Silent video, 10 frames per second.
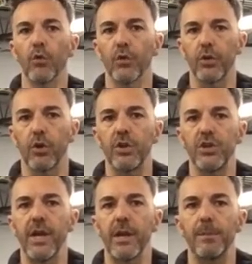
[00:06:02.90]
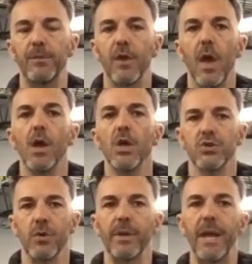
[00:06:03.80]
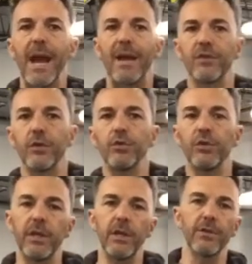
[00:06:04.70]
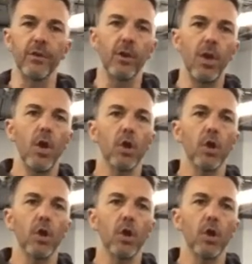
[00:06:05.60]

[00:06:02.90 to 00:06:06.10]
Turkish get-ups. So I'm going to ask you to either